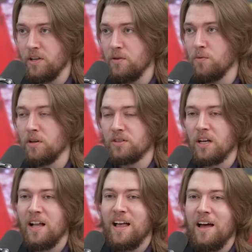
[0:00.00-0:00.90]
He was
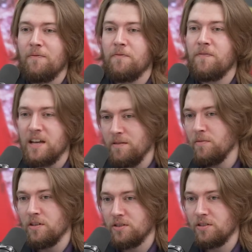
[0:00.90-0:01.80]

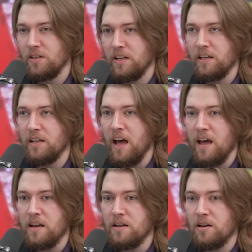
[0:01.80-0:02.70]
famously
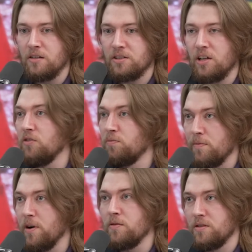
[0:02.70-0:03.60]
a
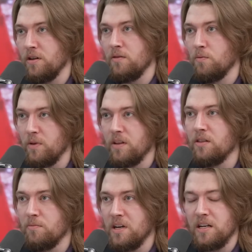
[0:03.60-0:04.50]
self-promoter
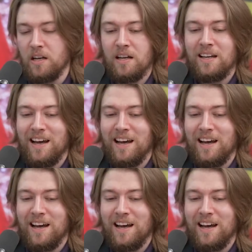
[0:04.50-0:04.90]
within the media,